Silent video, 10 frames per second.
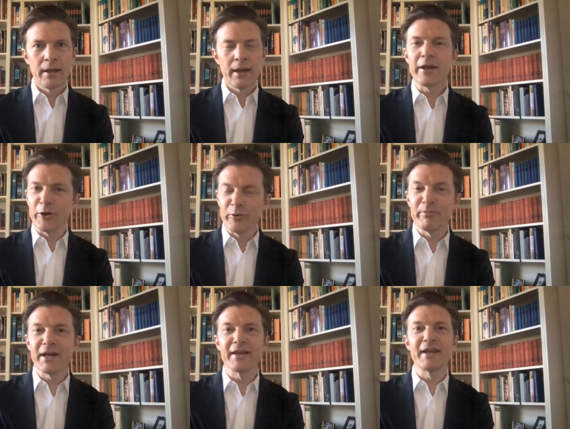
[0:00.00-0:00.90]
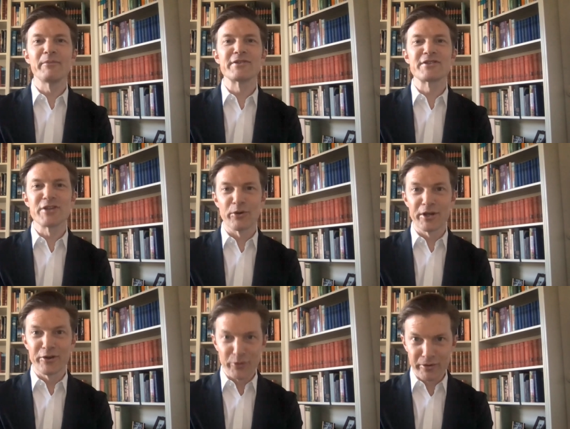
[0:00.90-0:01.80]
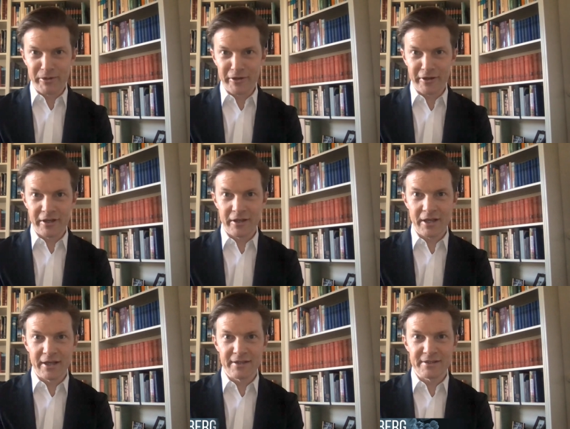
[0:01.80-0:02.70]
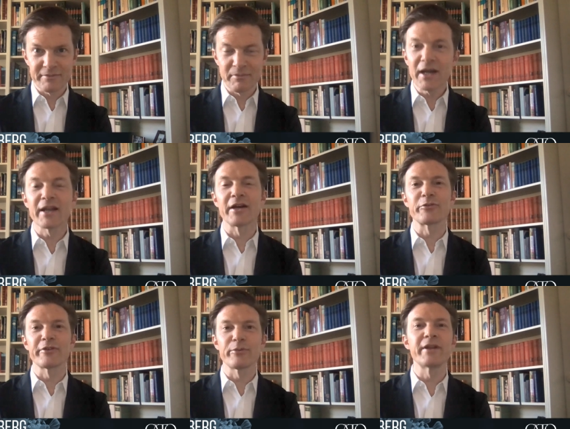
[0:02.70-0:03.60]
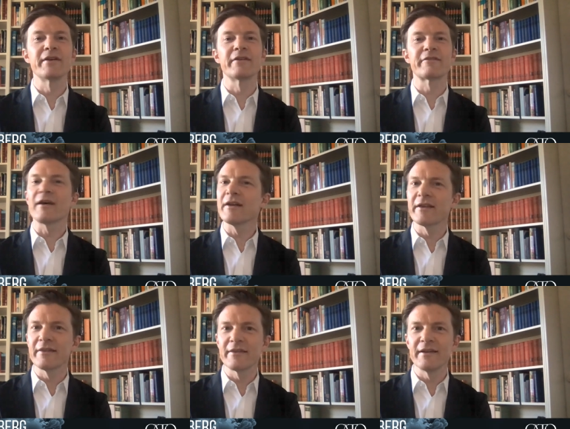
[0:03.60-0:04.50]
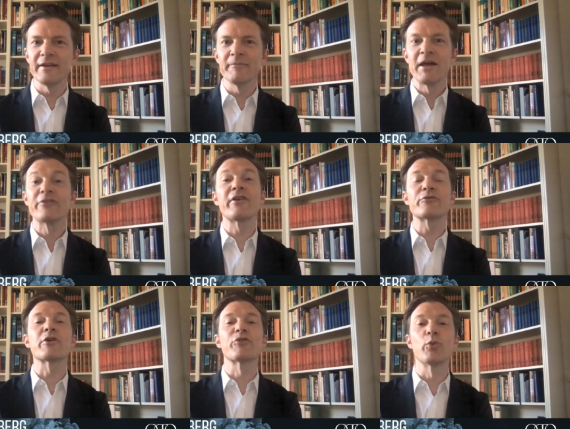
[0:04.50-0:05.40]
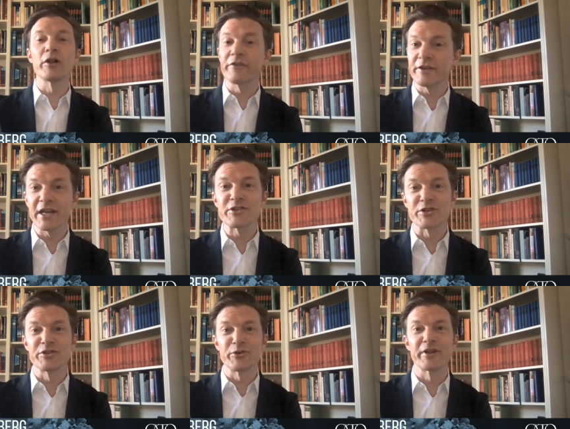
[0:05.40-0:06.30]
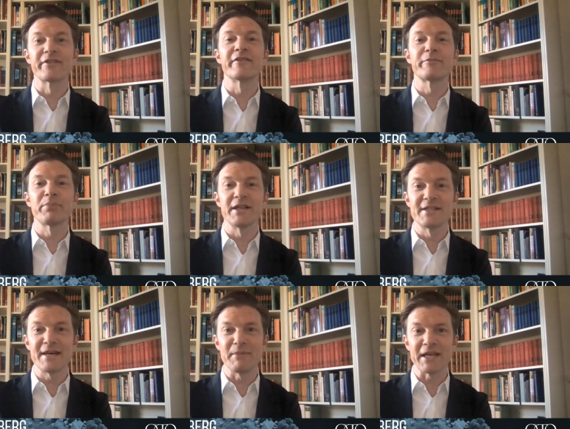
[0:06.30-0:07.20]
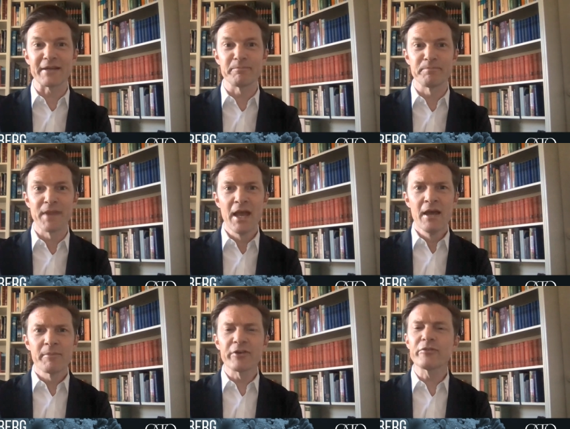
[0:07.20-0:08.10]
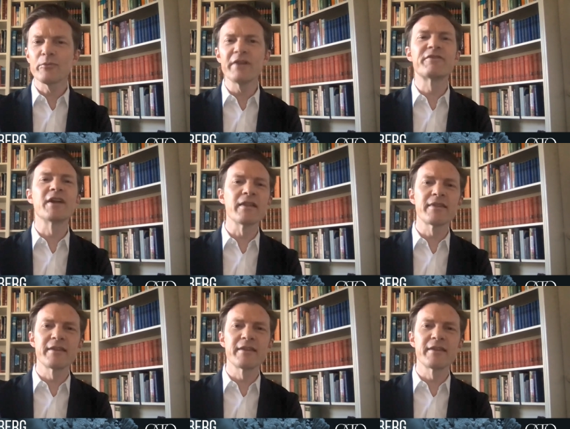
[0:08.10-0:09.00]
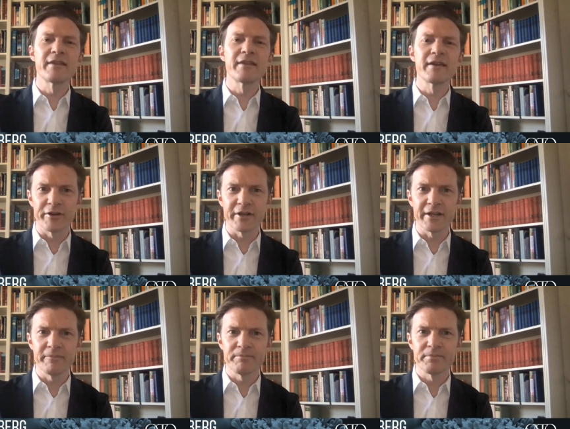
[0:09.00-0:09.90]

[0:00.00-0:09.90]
Hello, my name is Johan Norberg, and my country, Sweden, is suddenly the center of the world's attention during this pandemic because we have done things differently.